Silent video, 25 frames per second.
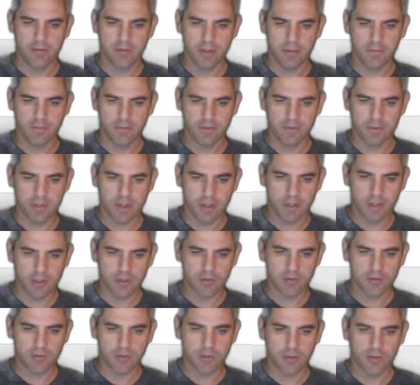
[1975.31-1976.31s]
is
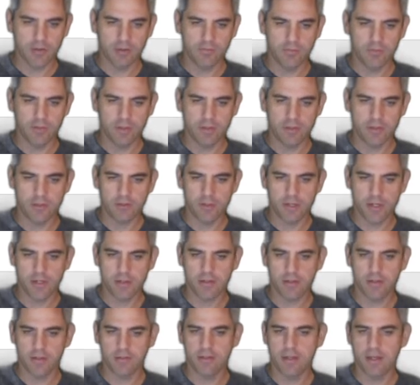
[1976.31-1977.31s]
extra device
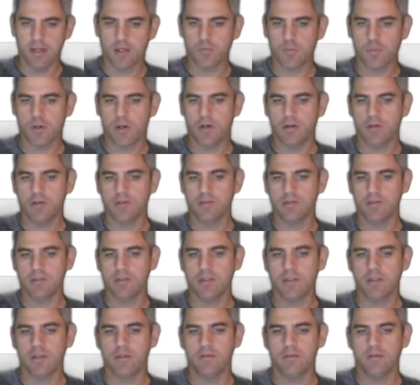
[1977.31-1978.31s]
tracking attached
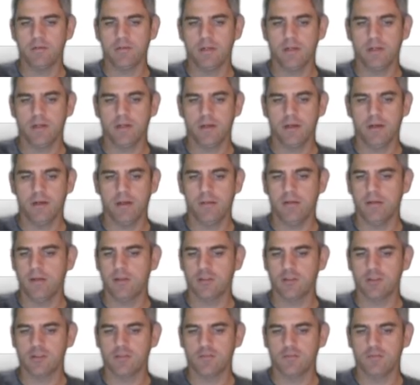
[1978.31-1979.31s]
policy. I think it's
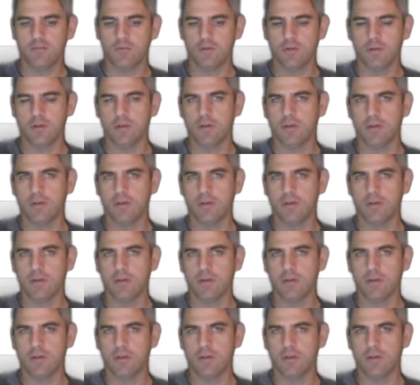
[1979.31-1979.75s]
just for